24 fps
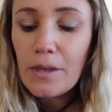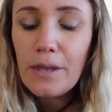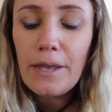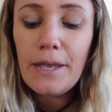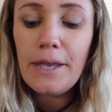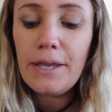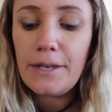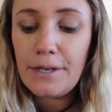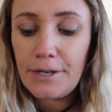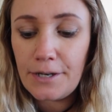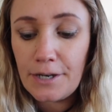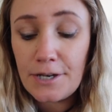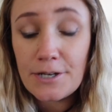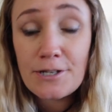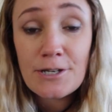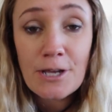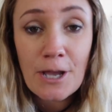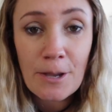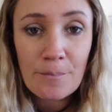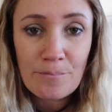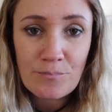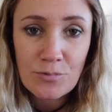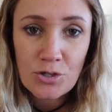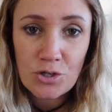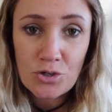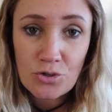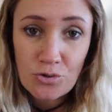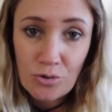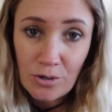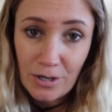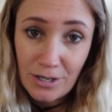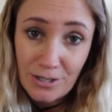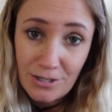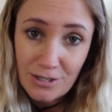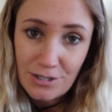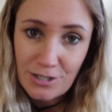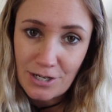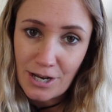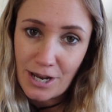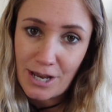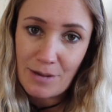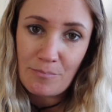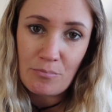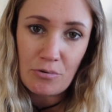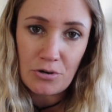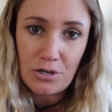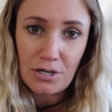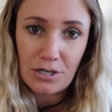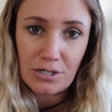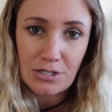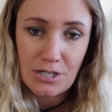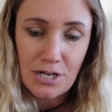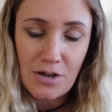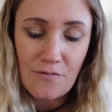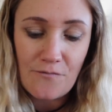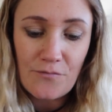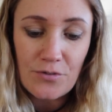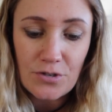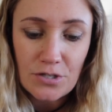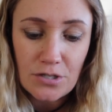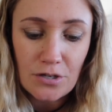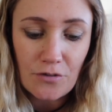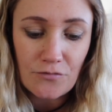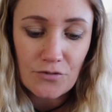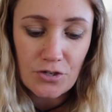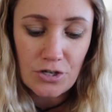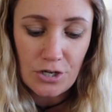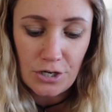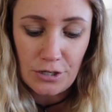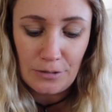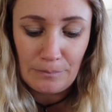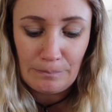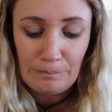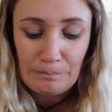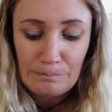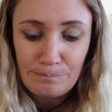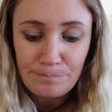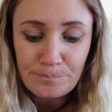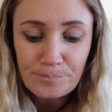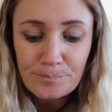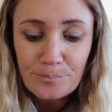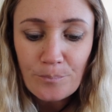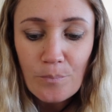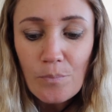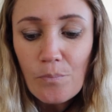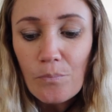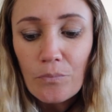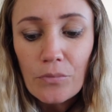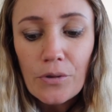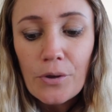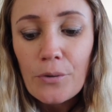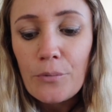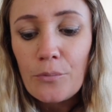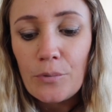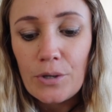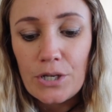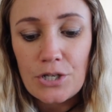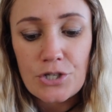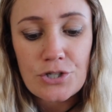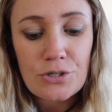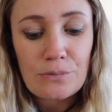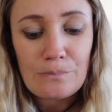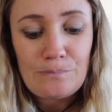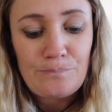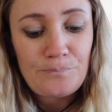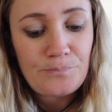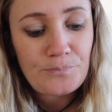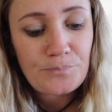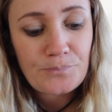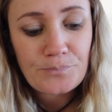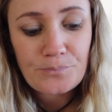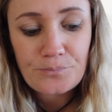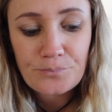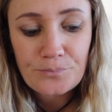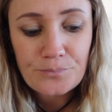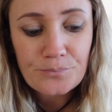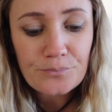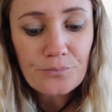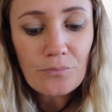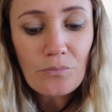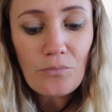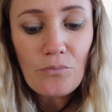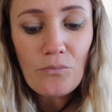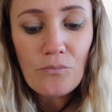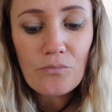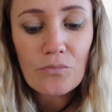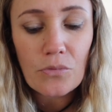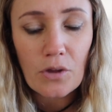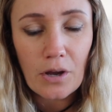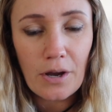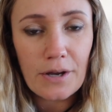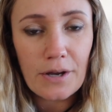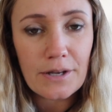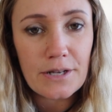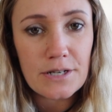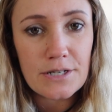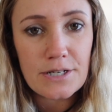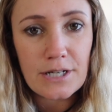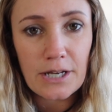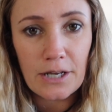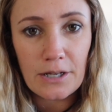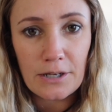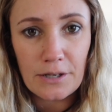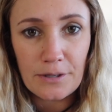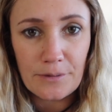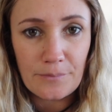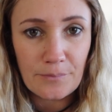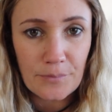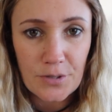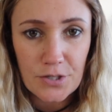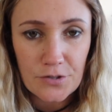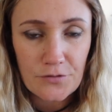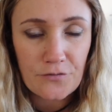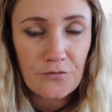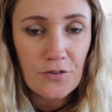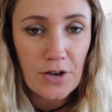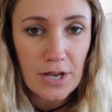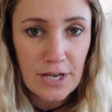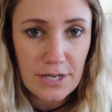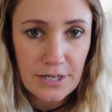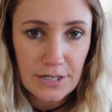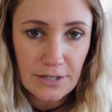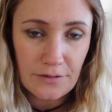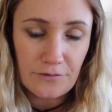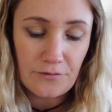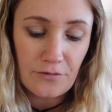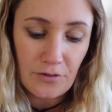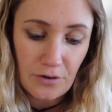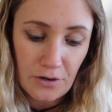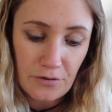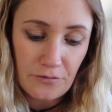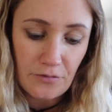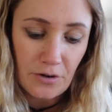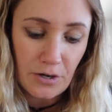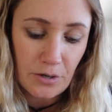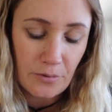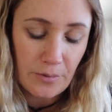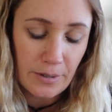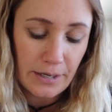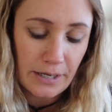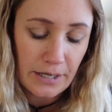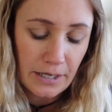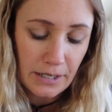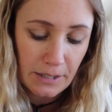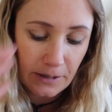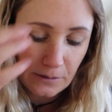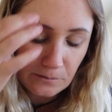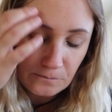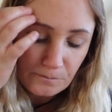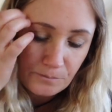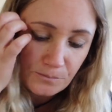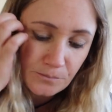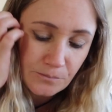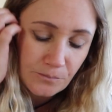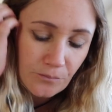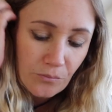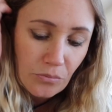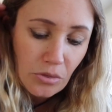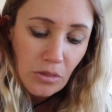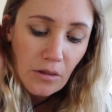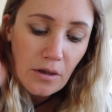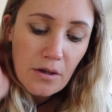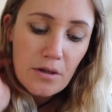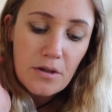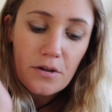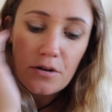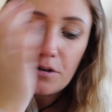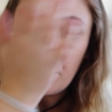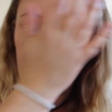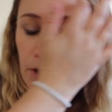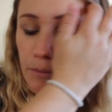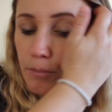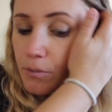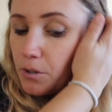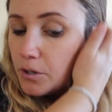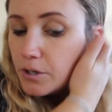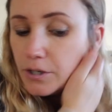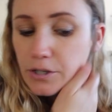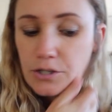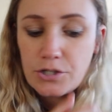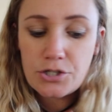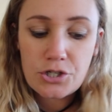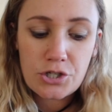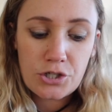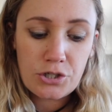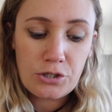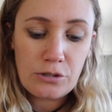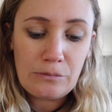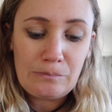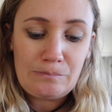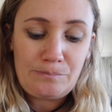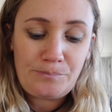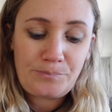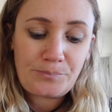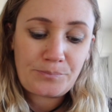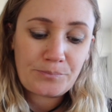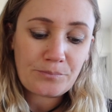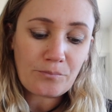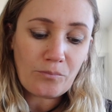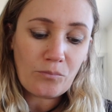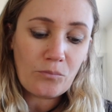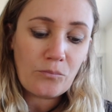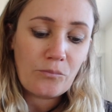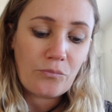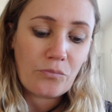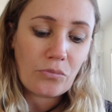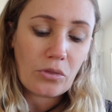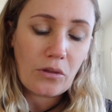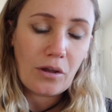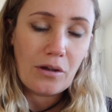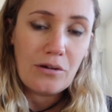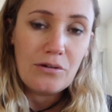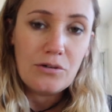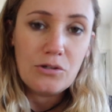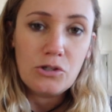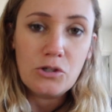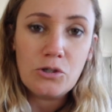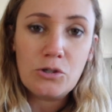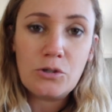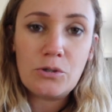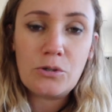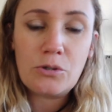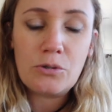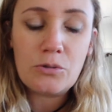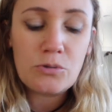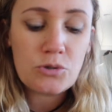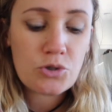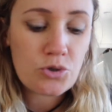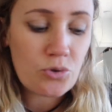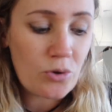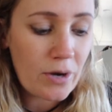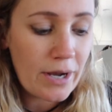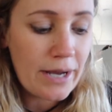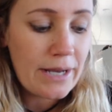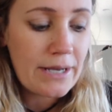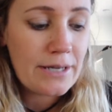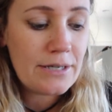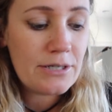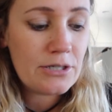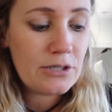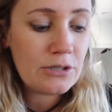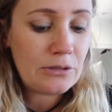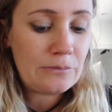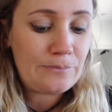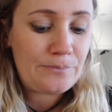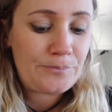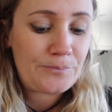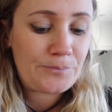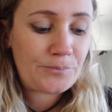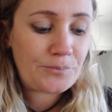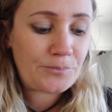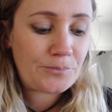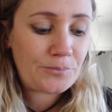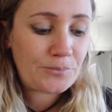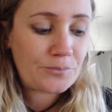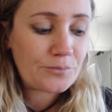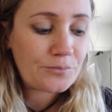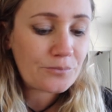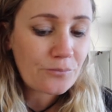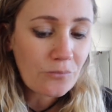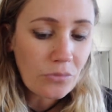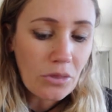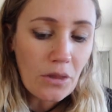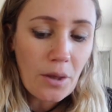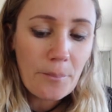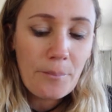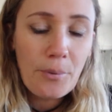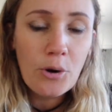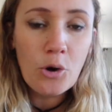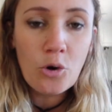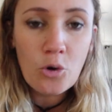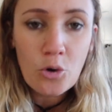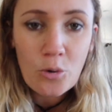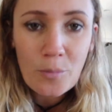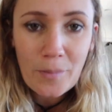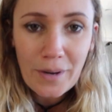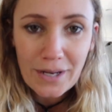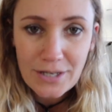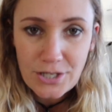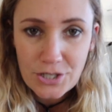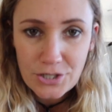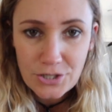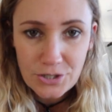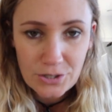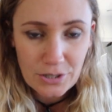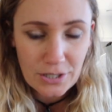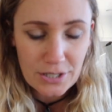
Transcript: In an attempt to try and stay productive this afternoon, which I can tell is fading very, very quickly, I'm going to try and put all my to-do